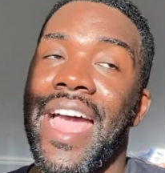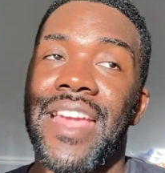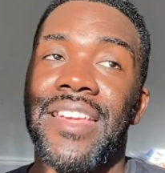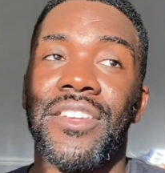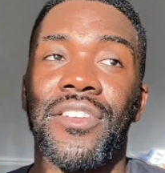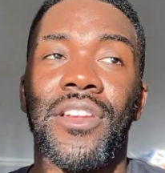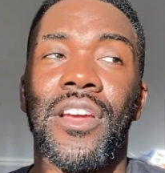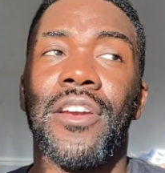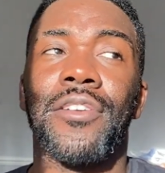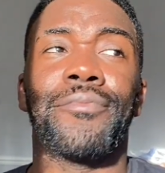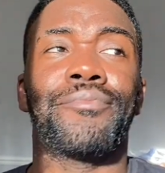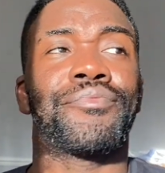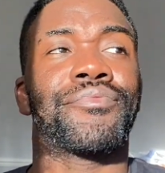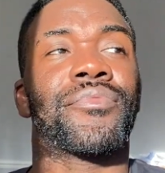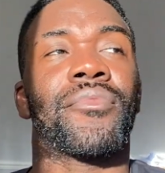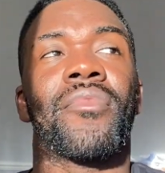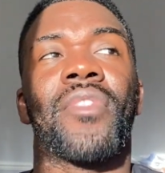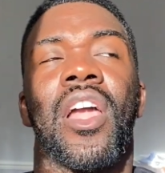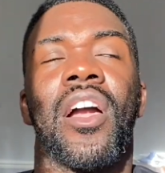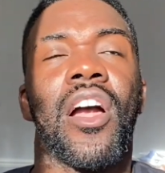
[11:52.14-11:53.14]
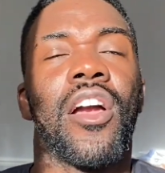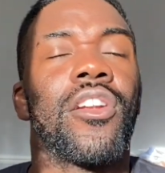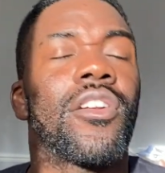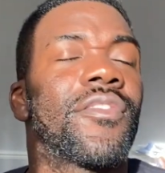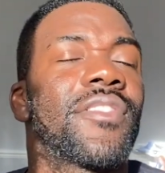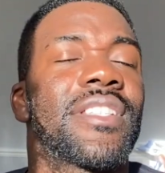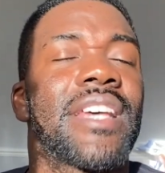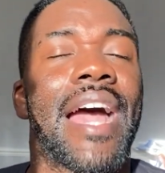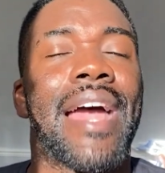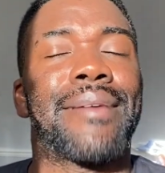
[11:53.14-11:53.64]
You know, a lot
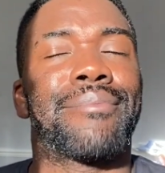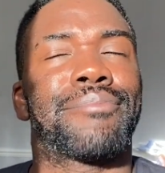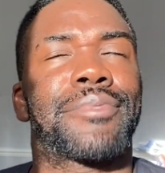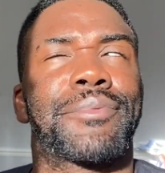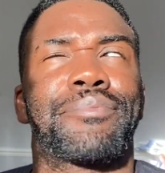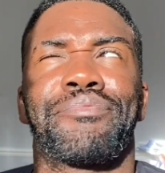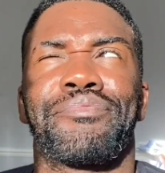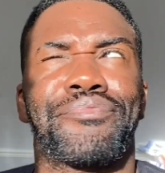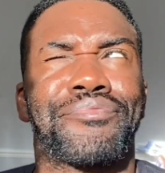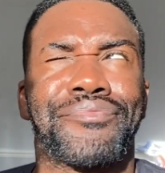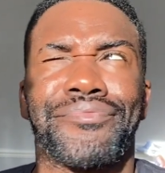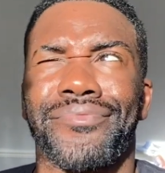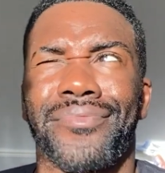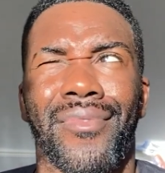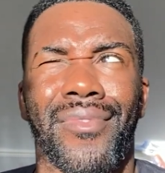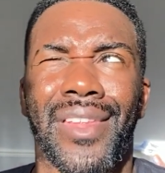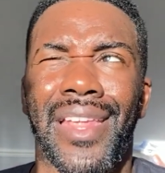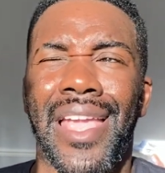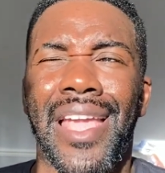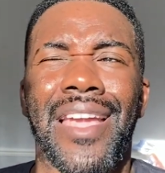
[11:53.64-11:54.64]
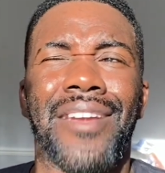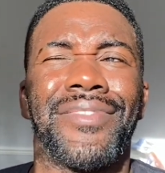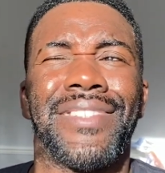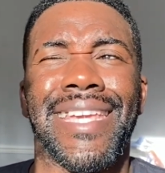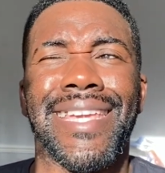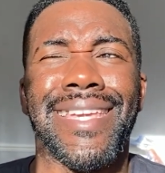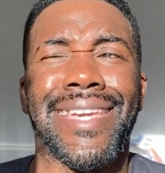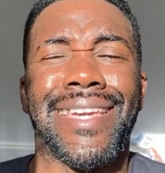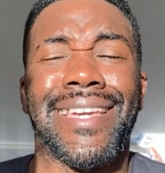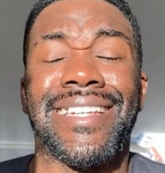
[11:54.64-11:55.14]
of times, I've
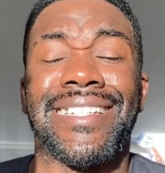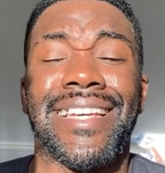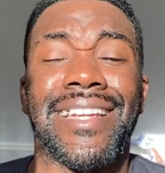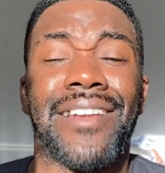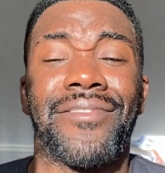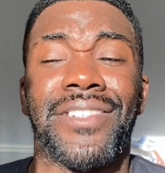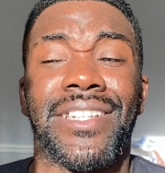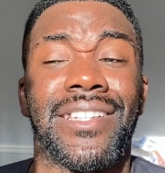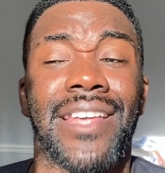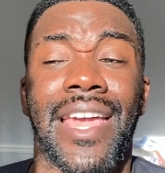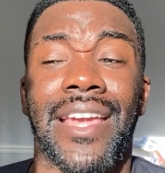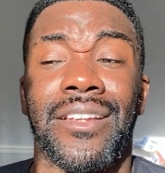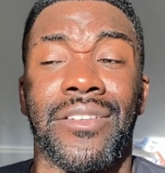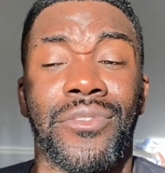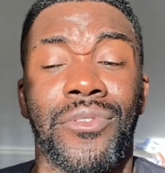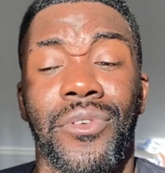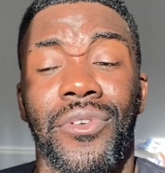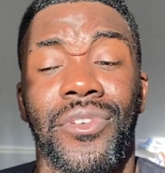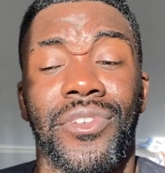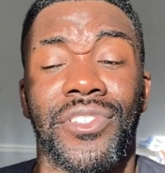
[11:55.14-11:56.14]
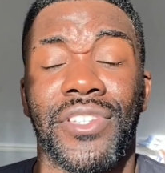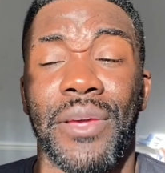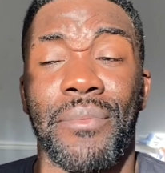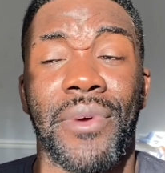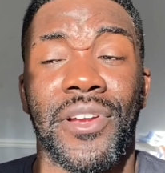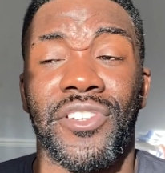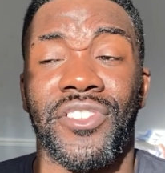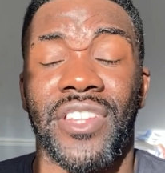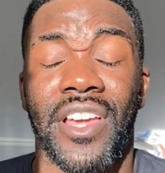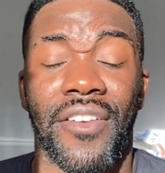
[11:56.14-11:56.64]
dated, and I've just ignored so
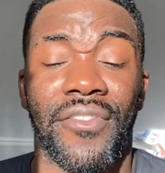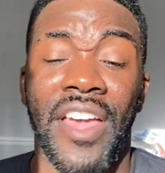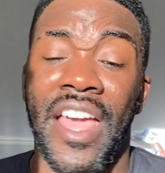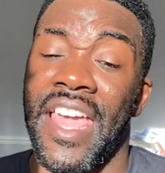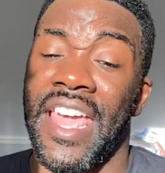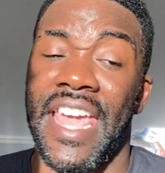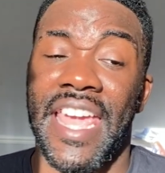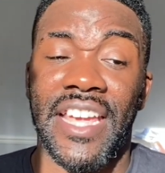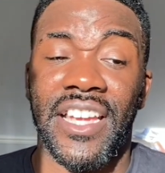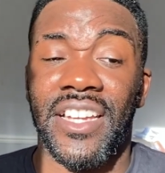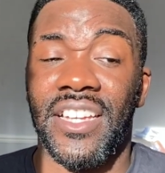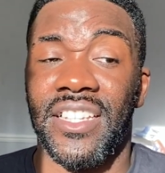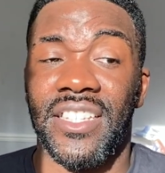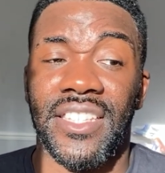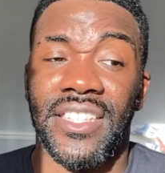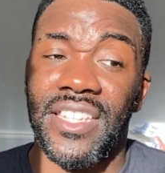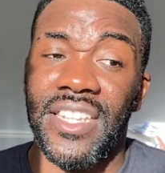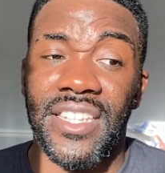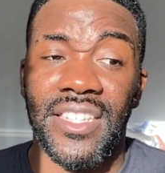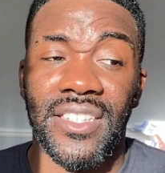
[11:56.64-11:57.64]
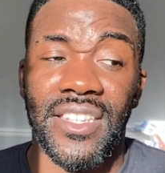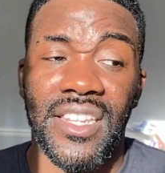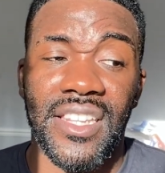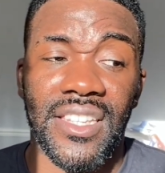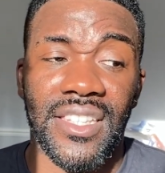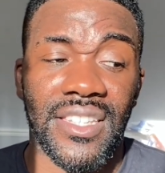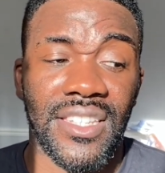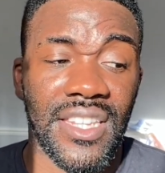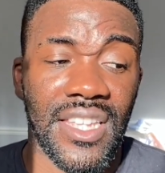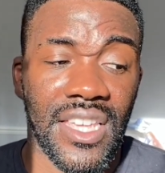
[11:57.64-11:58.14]
much stuff.
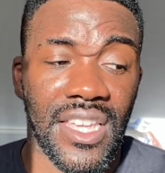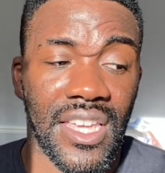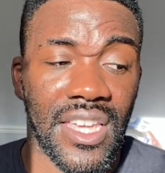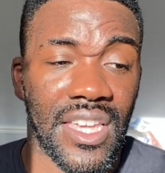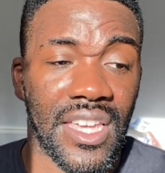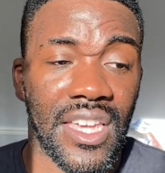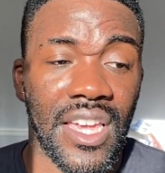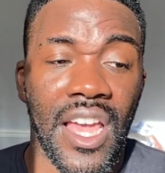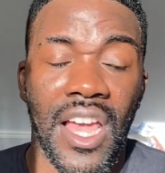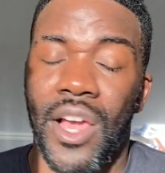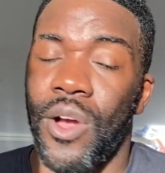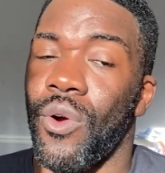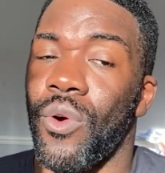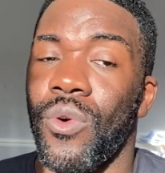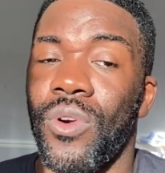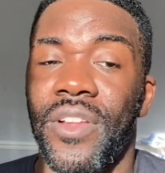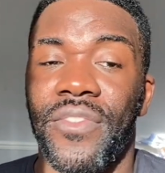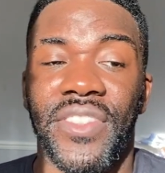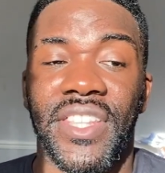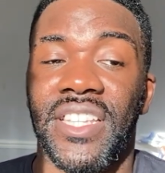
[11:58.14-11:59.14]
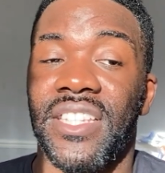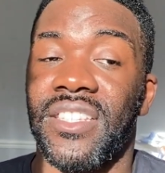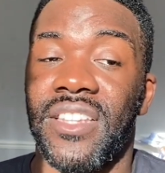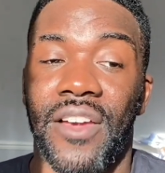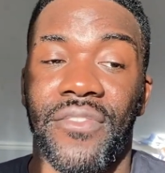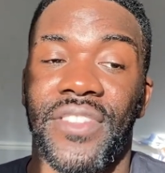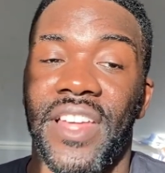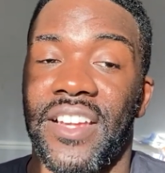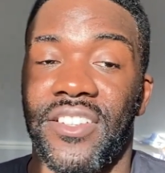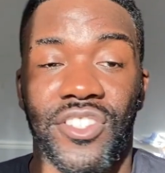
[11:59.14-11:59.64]
Inconsistency, all of these
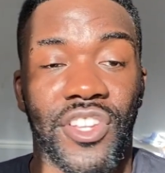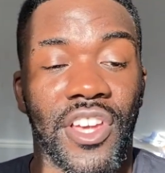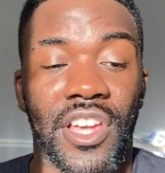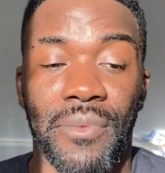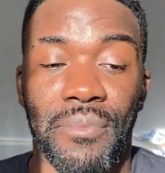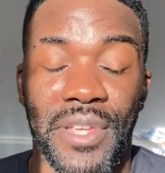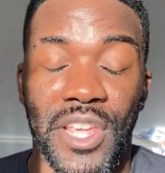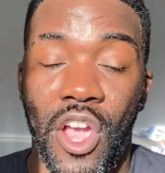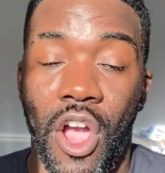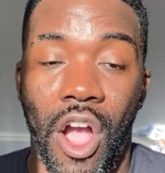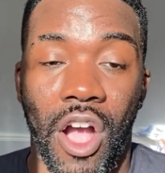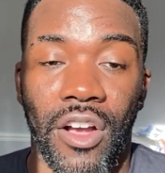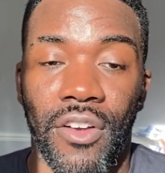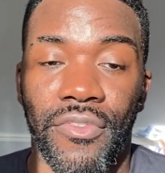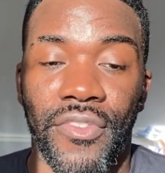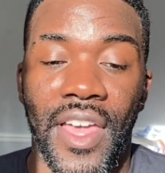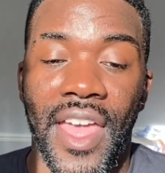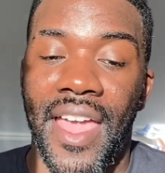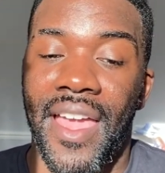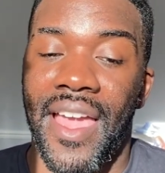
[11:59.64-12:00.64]
stuff that turned me off.